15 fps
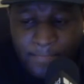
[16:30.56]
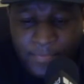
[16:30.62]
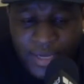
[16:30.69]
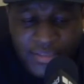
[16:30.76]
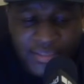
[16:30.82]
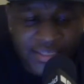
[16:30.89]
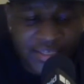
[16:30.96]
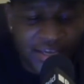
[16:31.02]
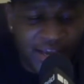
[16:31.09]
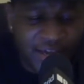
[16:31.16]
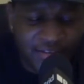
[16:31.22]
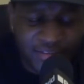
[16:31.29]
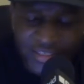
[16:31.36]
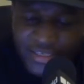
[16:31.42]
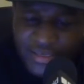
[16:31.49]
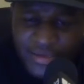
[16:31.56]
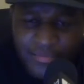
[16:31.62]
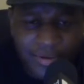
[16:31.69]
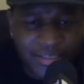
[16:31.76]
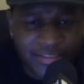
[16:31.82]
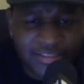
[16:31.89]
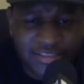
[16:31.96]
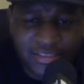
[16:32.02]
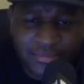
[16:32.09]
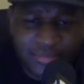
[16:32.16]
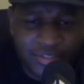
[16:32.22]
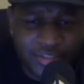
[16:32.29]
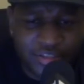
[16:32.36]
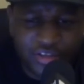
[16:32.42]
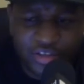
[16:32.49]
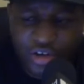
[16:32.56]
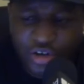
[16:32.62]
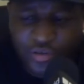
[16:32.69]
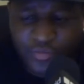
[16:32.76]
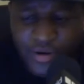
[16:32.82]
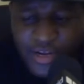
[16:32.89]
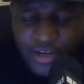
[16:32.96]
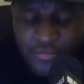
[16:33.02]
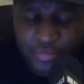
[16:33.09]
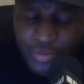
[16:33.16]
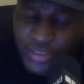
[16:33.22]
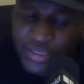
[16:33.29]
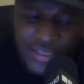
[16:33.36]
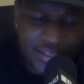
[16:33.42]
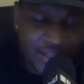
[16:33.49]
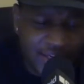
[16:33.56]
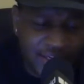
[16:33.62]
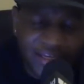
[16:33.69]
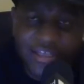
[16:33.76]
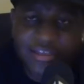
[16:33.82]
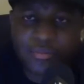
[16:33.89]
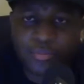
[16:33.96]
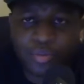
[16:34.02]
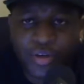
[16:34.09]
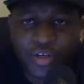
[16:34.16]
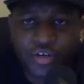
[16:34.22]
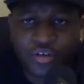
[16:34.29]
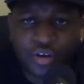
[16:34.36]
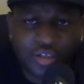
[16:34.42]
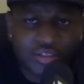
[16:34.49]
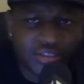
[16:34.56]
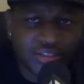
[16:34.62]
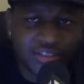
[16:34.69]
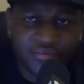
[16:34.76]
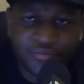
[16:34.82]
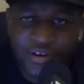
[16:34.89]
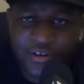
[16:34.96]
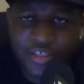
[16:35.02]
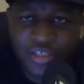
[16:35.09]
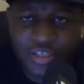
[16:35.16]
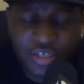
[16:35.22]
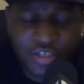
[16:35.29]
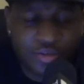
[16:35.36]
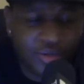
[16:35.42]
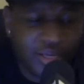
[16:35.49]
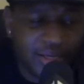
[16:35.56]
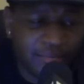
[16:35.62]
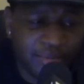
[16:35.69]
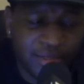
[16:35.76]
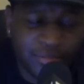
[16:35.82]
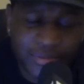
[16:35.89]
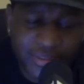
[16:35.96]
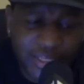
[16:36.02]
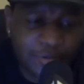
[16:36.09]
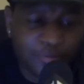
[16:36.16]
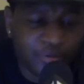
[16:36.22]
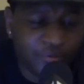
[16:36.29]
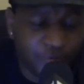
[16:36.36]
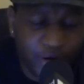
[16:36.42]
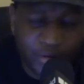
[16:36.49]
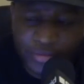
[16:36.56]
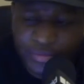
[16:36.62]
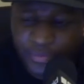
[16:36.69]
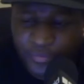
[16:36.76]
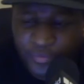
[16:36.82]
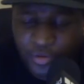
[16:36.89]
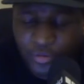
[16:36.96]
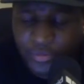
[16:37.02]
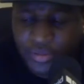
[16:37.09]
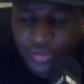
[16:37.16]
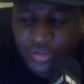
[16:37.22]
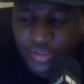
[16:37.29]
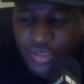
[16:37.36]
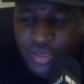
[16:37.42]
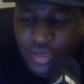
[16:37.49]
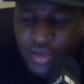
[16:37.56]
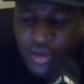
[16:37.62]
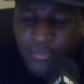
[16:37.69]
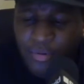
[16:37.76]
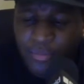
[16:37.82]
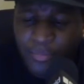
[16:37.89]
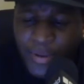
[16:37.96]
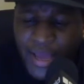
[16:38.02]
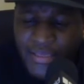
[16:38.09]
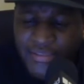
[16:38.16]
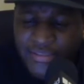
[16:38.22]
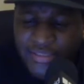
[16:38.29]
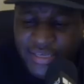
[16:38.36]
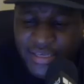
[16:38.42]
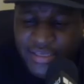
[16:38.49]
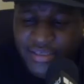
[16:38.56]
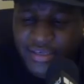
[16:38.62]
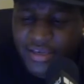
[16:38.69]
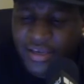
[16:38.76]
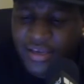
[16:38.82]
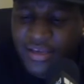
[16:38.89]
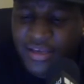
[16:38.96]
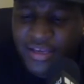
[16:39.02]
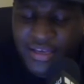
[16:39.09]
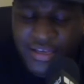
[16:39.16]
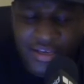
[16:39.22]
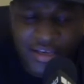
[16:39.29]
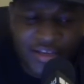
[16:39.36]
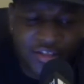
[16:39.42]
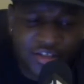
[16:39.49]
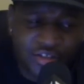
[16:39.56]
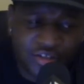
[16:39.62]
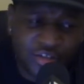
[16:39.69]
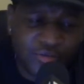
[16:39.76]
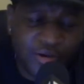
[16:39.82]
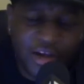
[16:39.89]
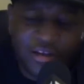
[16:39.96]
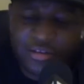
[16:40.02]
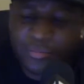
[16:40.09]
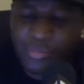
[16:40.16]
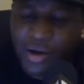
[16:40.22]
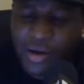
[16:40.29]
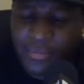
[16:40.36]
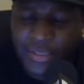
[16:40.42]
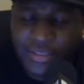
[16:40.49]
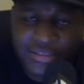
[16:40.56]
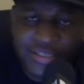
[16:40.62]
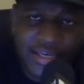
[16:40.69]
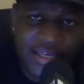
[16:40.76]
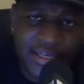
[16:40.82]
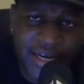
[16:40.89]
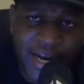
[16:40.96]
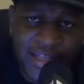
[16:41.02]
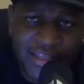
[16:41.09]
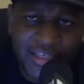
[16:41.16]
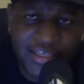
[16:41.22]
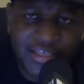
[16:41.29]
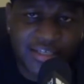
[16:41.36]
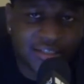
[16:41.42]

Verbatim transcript: I think I think he might have slipped in the third round, but he he got the point across. He did very good. You can't be upset with Verb's performance, but Pat stayed. He he took the crowd in the palm of his hand, and I think he